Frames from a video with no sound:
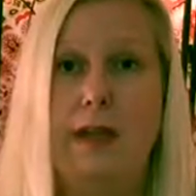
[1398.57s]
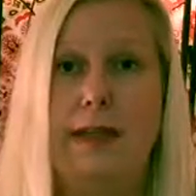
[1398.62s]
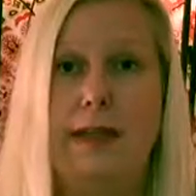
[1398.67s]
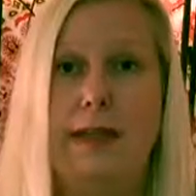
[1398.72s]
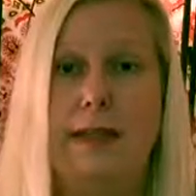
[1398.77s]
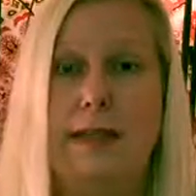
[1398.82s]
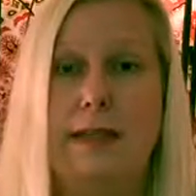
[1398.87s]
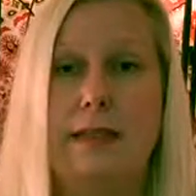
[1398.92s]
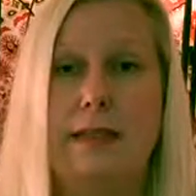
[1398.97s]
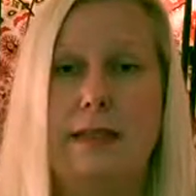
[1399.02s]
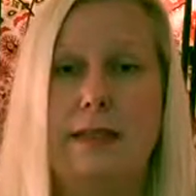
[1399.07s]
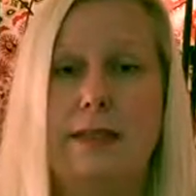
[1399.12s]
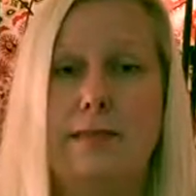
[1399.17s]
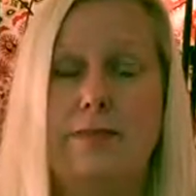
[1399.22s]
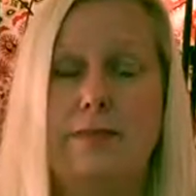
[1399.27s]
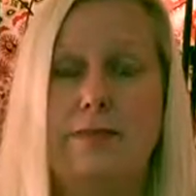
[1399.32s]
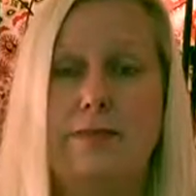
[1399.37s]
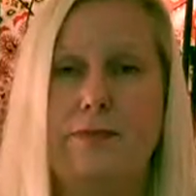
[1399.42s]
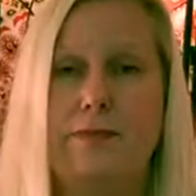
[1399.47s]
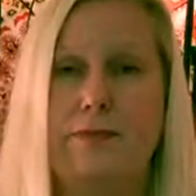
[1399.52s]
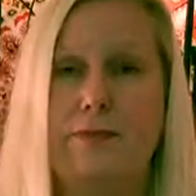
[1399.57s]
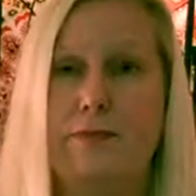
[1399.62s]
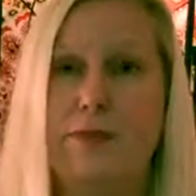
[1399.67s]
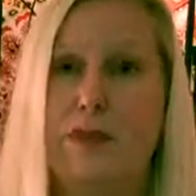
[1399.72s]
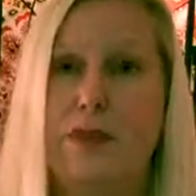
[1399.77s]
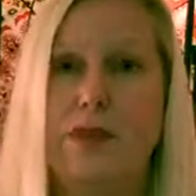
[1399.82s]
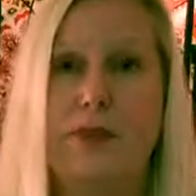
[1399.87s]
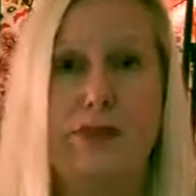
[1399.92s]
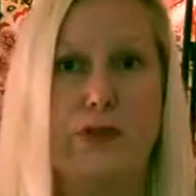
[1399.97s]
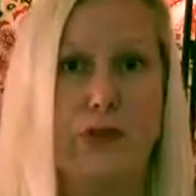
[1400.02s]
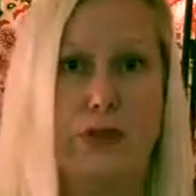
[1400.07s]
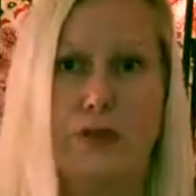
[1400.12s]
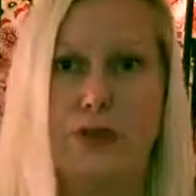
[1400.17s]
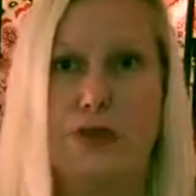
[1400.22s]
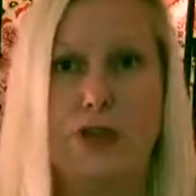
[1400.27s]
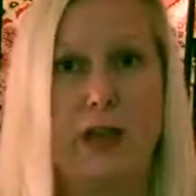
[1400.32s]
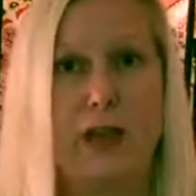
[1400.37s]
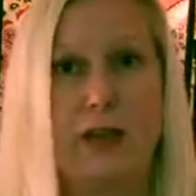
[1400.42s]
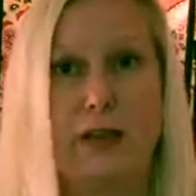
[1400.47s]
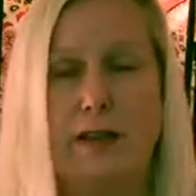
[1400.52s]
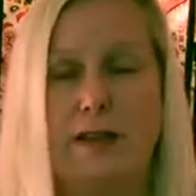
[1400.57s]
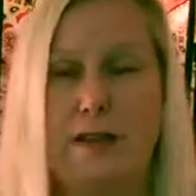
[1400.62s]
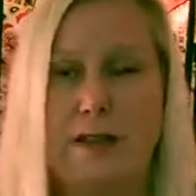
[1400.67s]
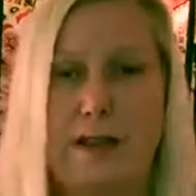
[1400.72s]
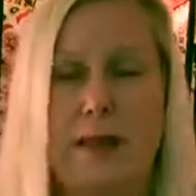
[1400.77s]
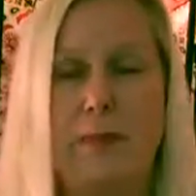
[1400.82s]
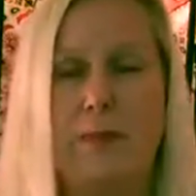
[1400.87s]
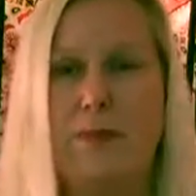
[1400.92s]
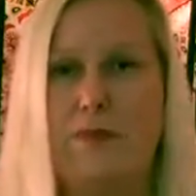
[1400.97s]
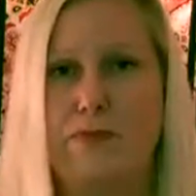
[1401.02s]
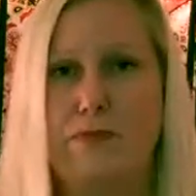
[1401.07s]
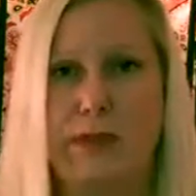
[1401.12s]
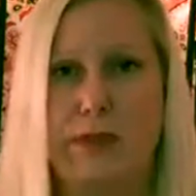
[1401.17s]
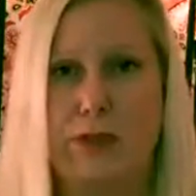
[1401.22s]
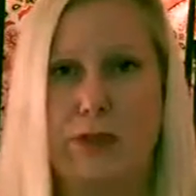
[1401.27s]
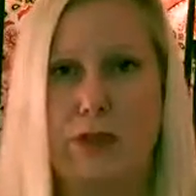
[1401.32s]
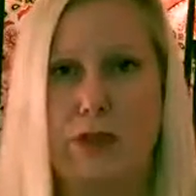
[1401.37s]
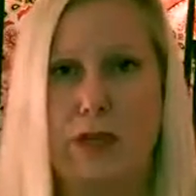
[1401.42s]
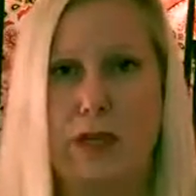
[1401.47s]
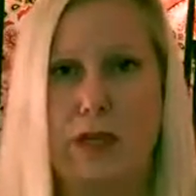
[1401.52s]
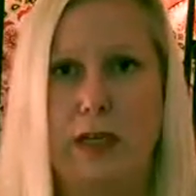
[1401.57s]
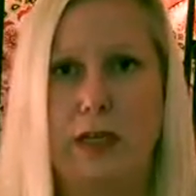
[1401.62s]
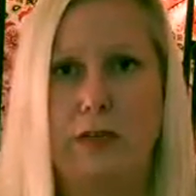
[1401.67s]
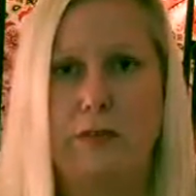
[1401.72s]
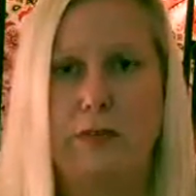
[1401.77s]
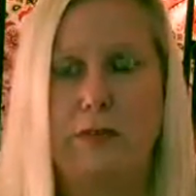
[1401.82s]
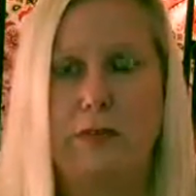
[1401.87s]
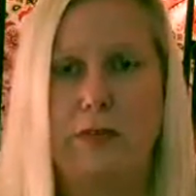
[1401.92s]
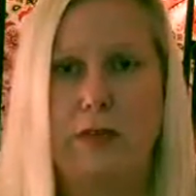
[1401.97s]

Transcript: is the first step of my journey.